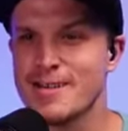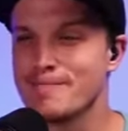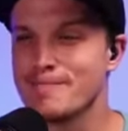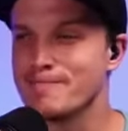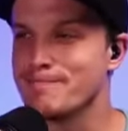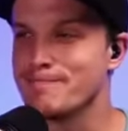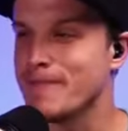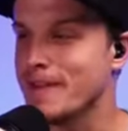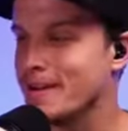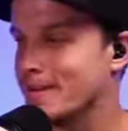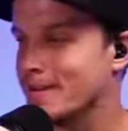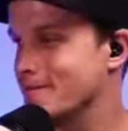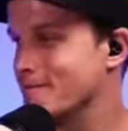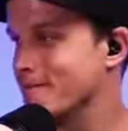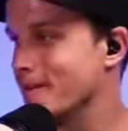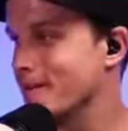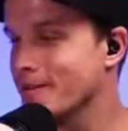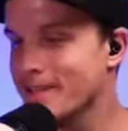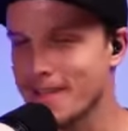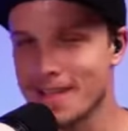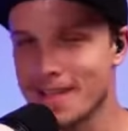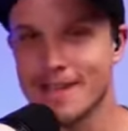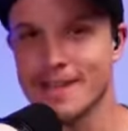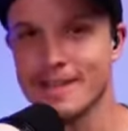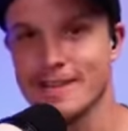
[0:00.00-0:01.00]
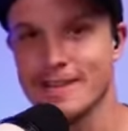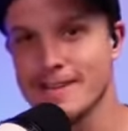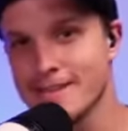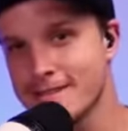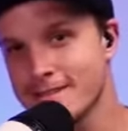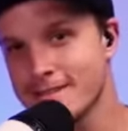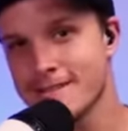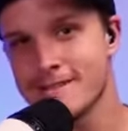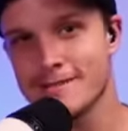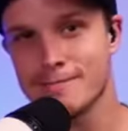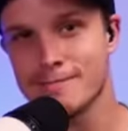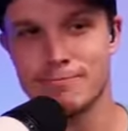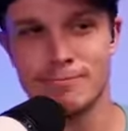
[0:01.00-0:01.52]
oh, okay, this
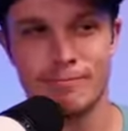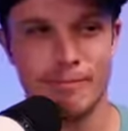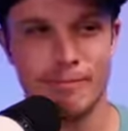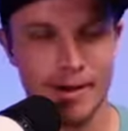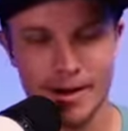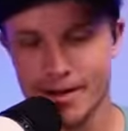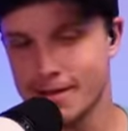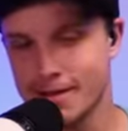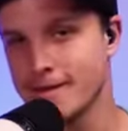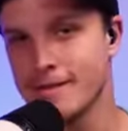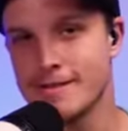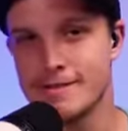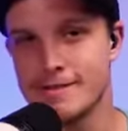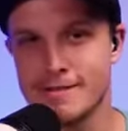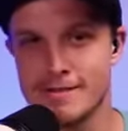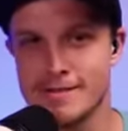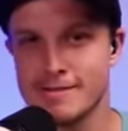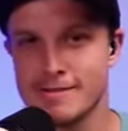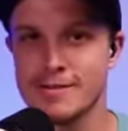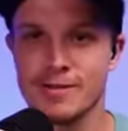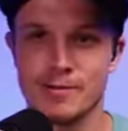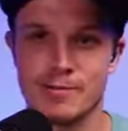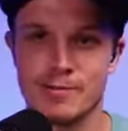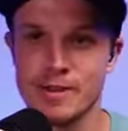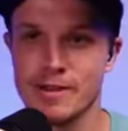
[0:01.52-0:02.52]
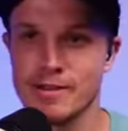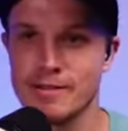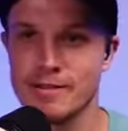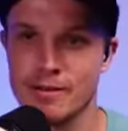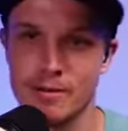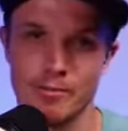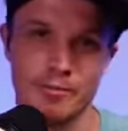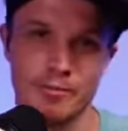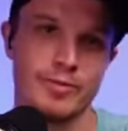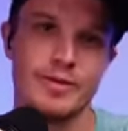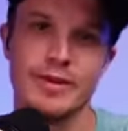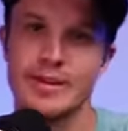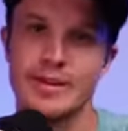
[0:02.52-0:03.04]
is like this. just took me
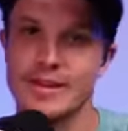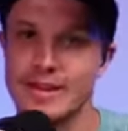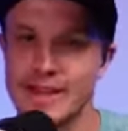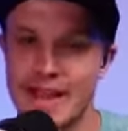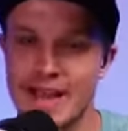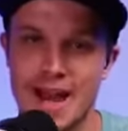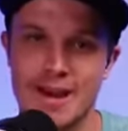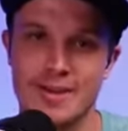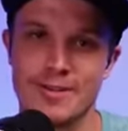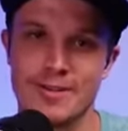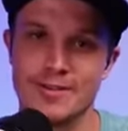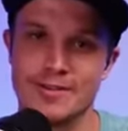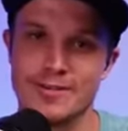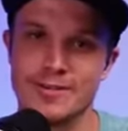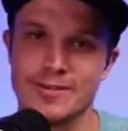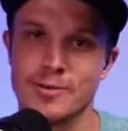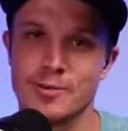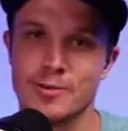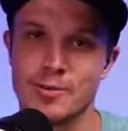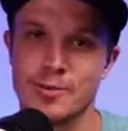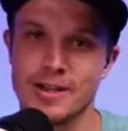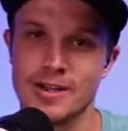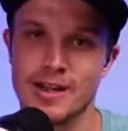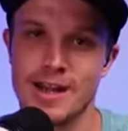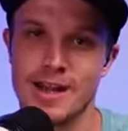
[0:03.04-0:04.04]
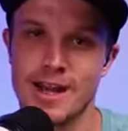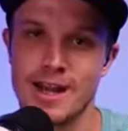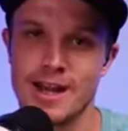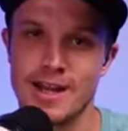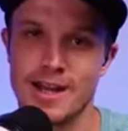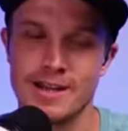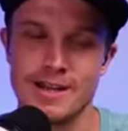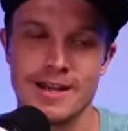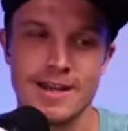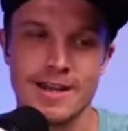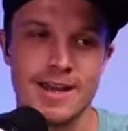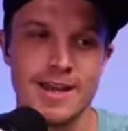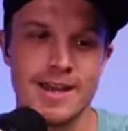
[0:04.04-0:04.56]
completely out of the
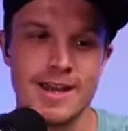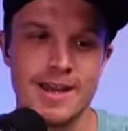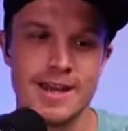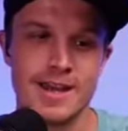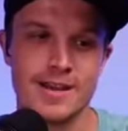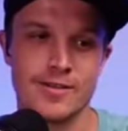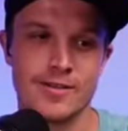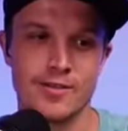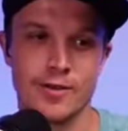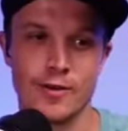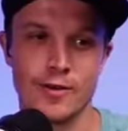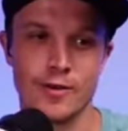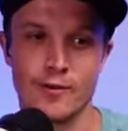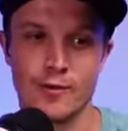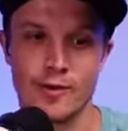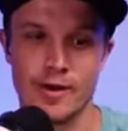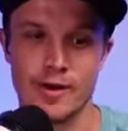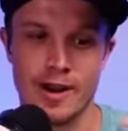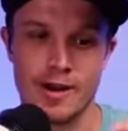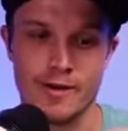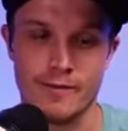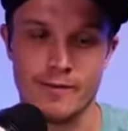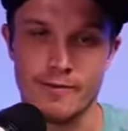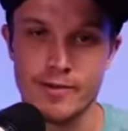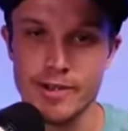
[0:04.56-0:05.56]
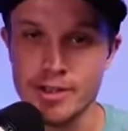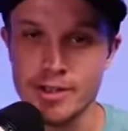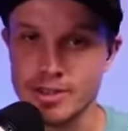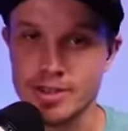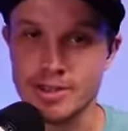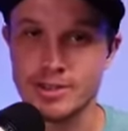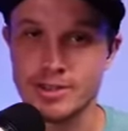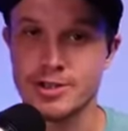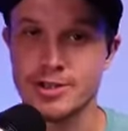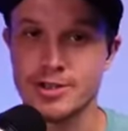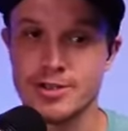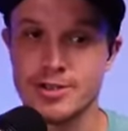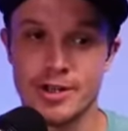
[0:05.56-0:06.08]
storyline, and so for our
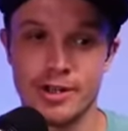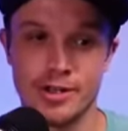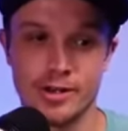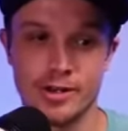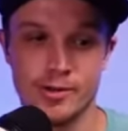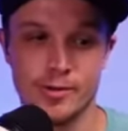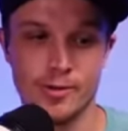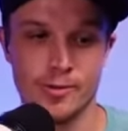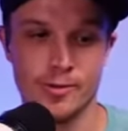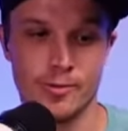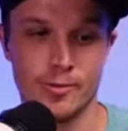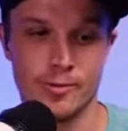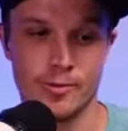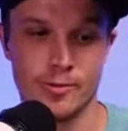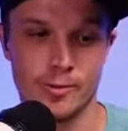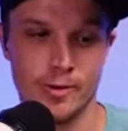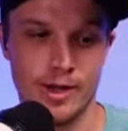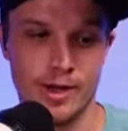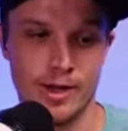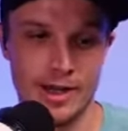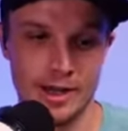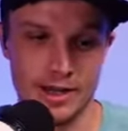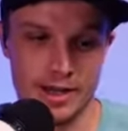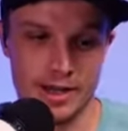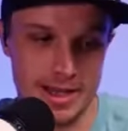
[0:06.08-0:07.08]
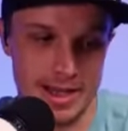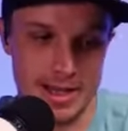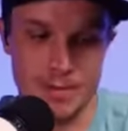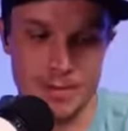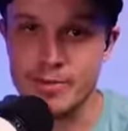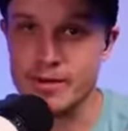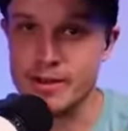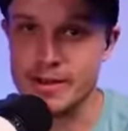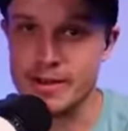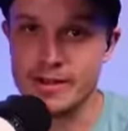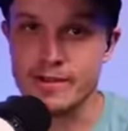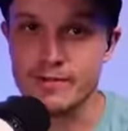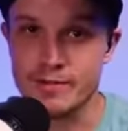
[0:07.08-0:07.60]
fishing show, we keep
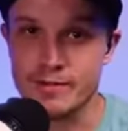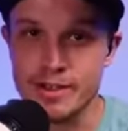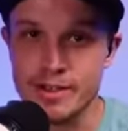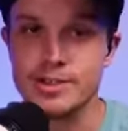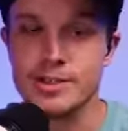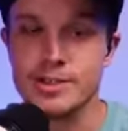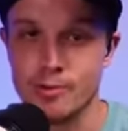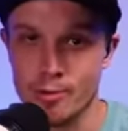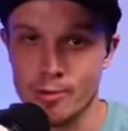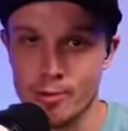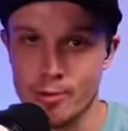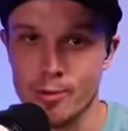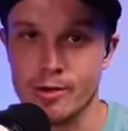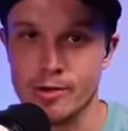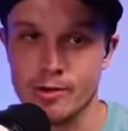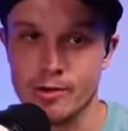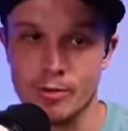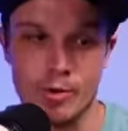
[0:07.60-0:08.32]
it in the fishing world. We